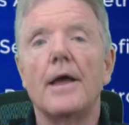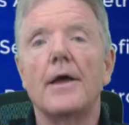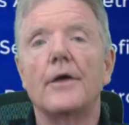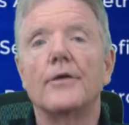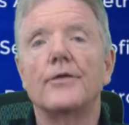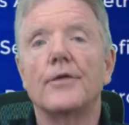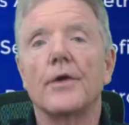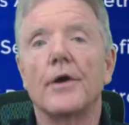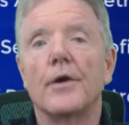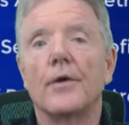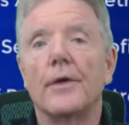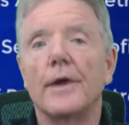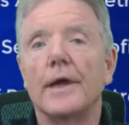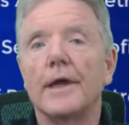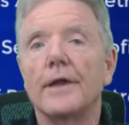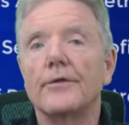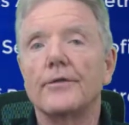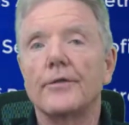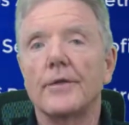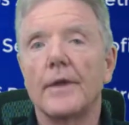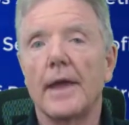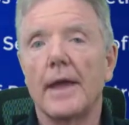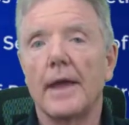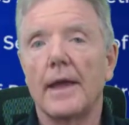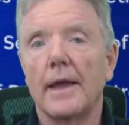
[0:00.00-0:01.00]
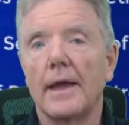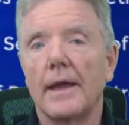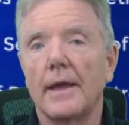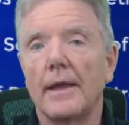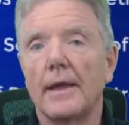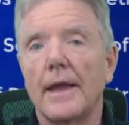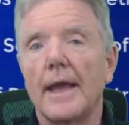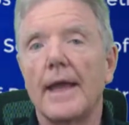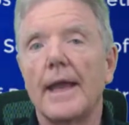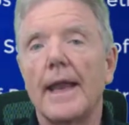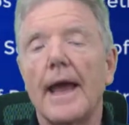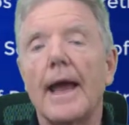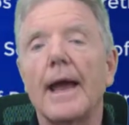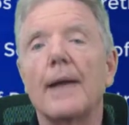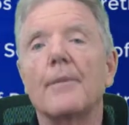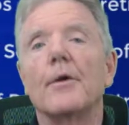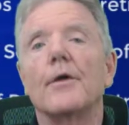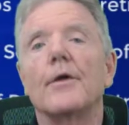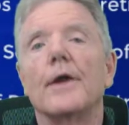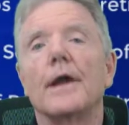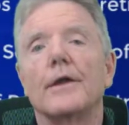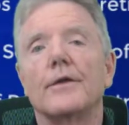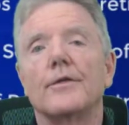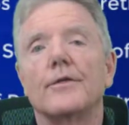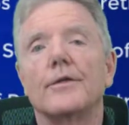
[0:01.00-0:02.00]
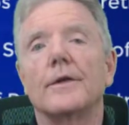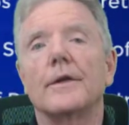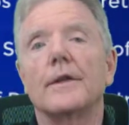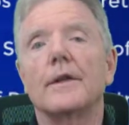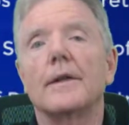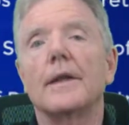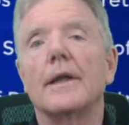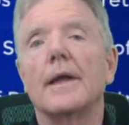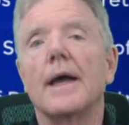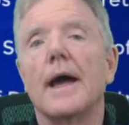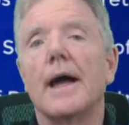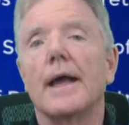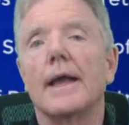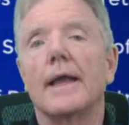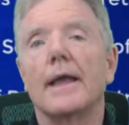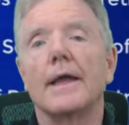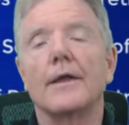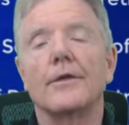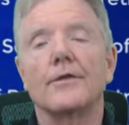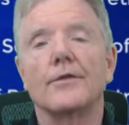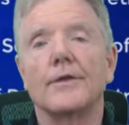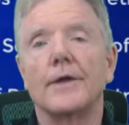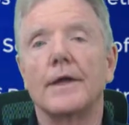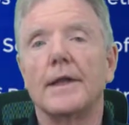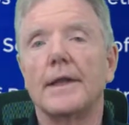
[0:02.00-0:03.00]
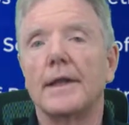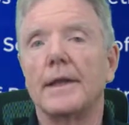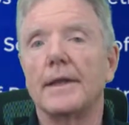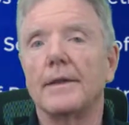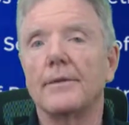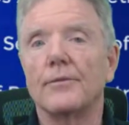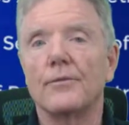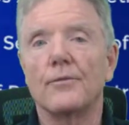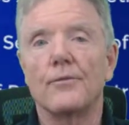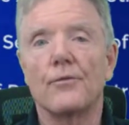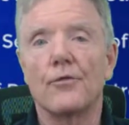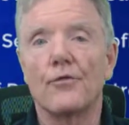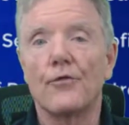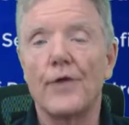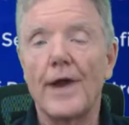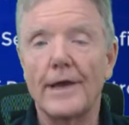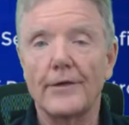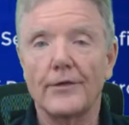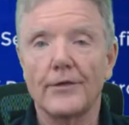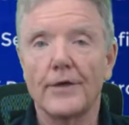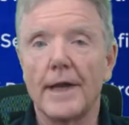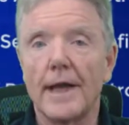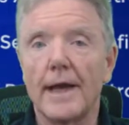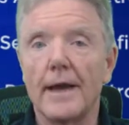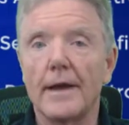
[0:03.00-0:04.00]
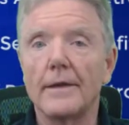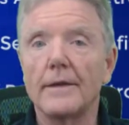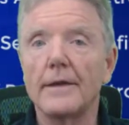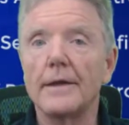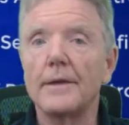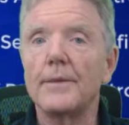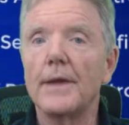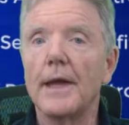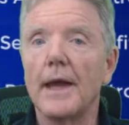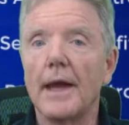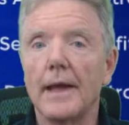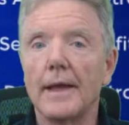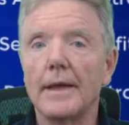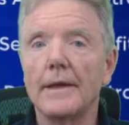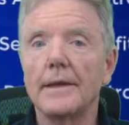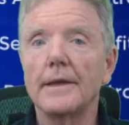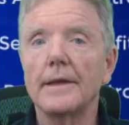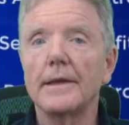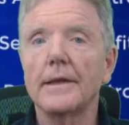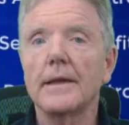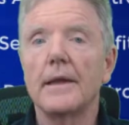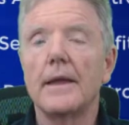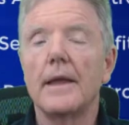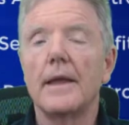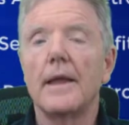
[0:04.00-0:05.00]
So it's an aberration. I can't see any rationality behind it.